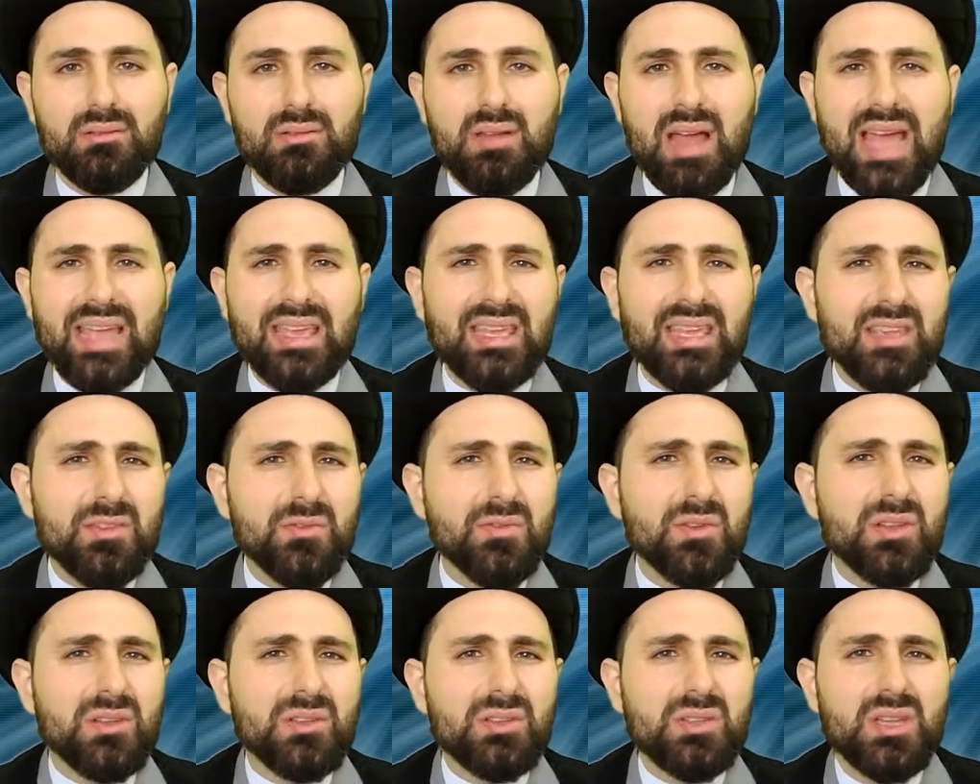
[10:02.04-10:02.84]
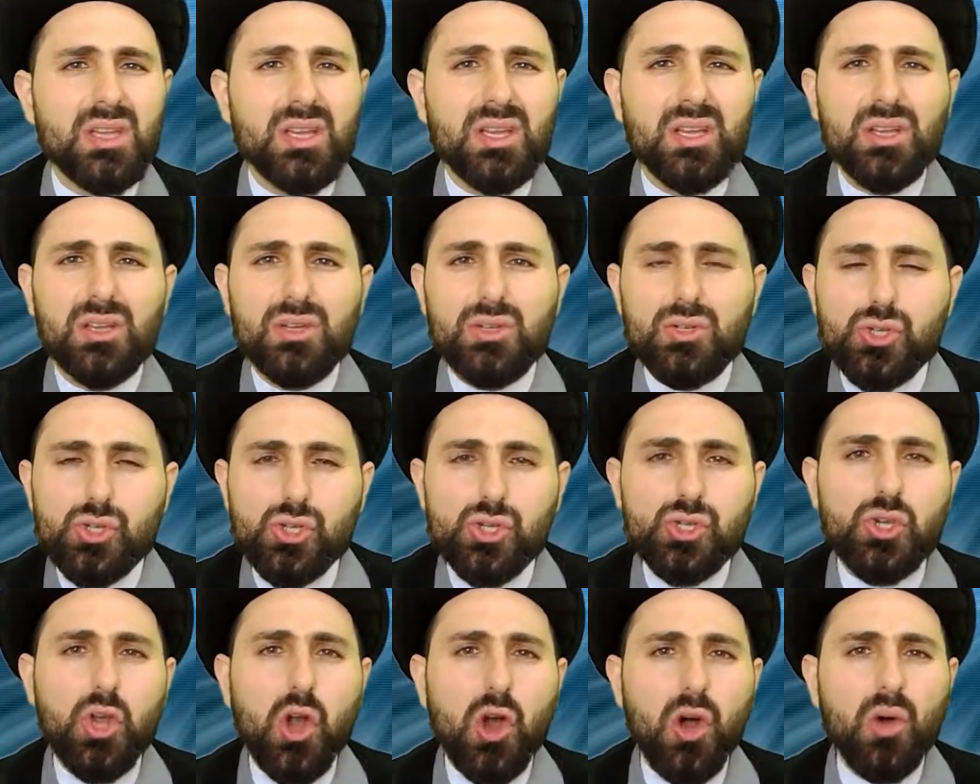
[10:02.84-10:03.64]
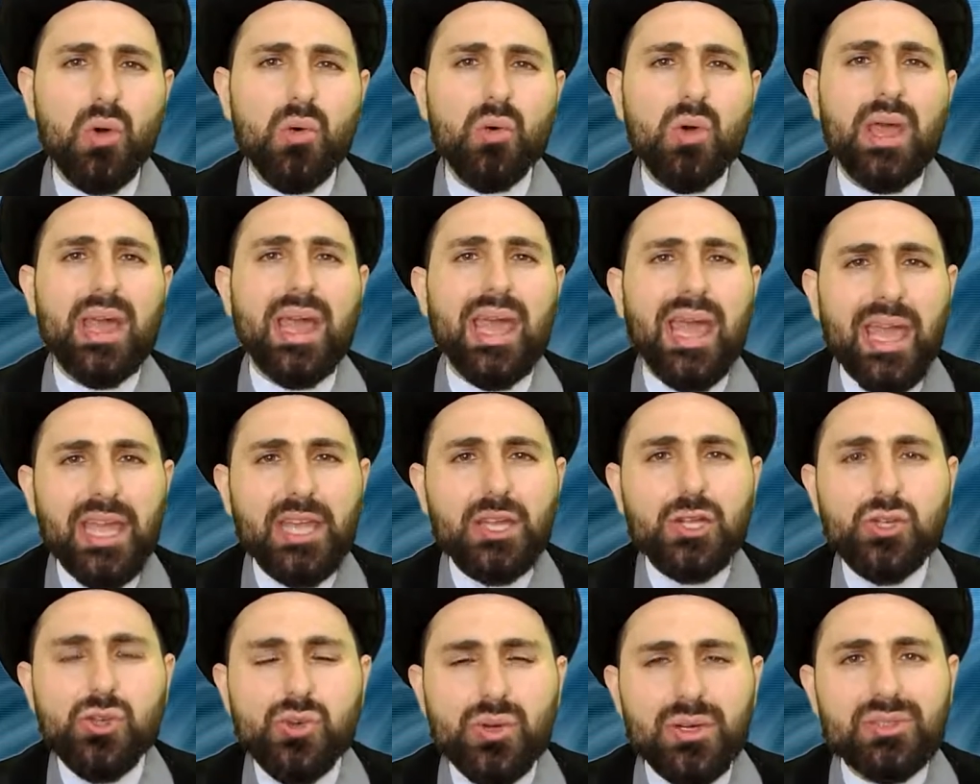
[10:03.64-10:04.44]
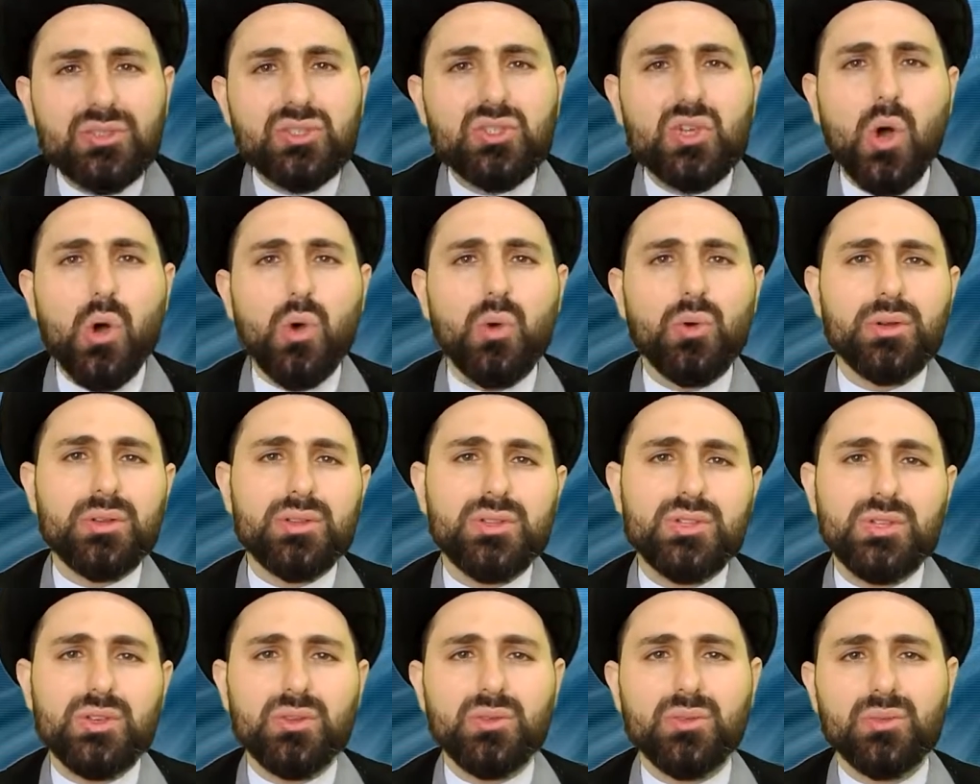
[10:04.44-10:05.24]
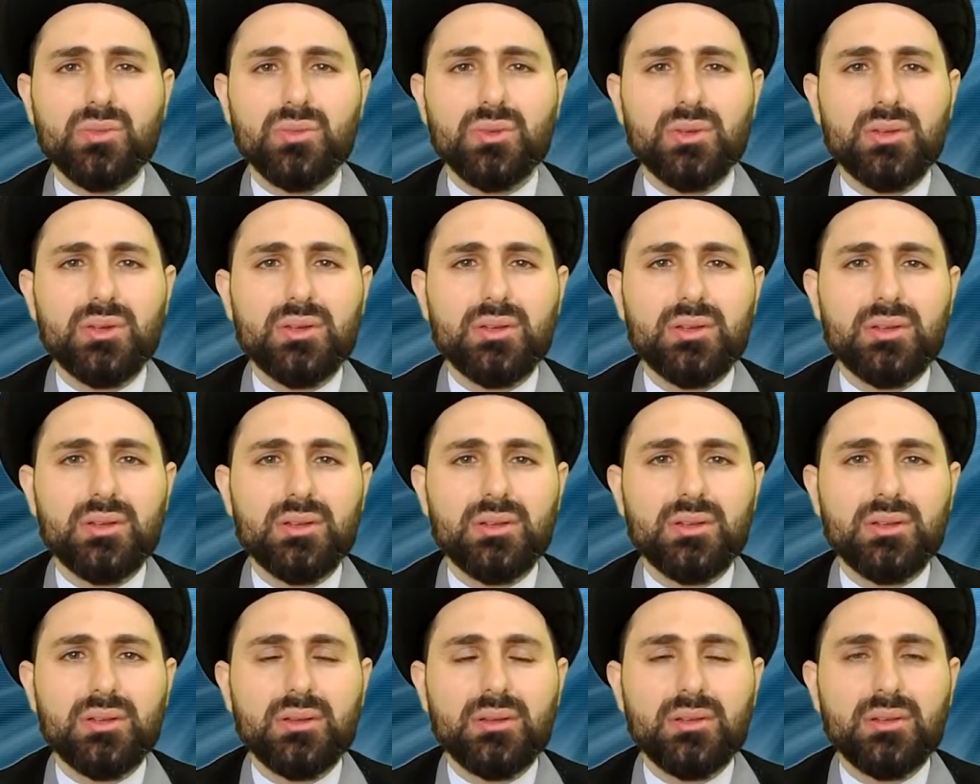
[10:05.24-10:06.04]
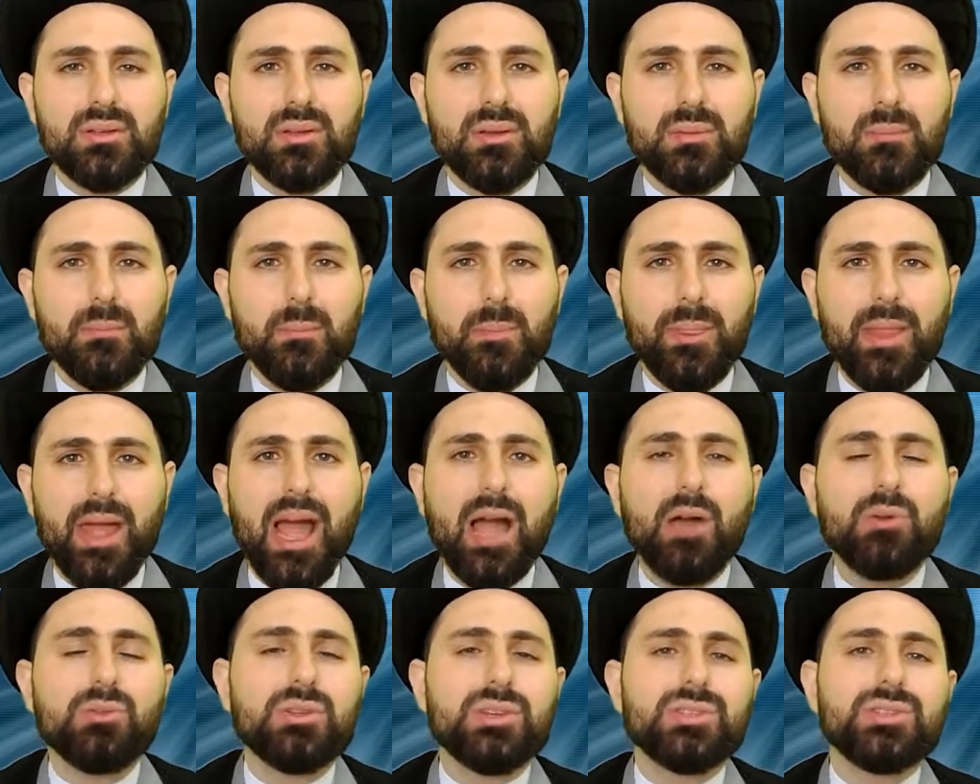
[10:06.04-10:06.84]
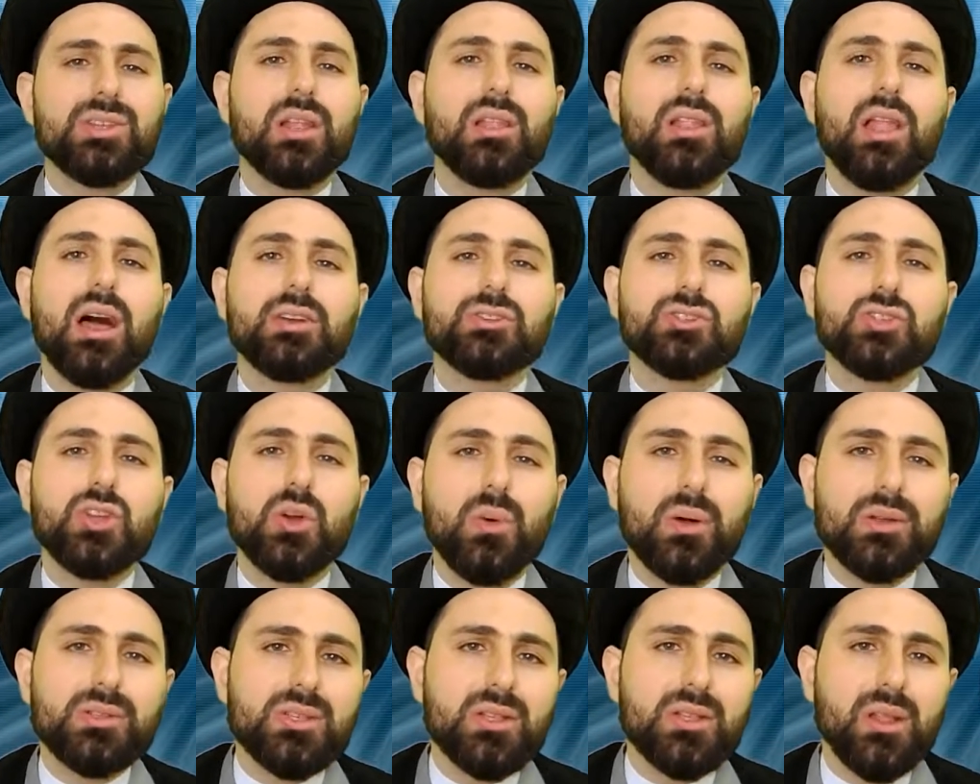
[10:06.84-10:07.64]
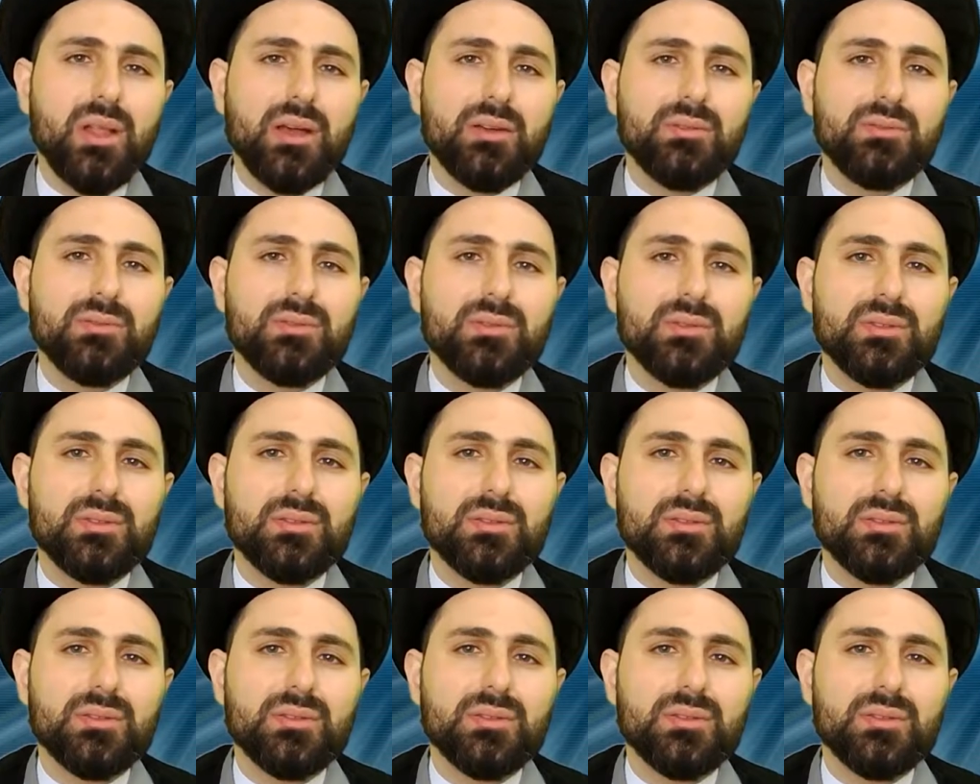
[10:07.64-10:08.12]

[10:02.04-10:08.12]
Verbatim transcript: I even show hatred towards you. How does Allah show us love?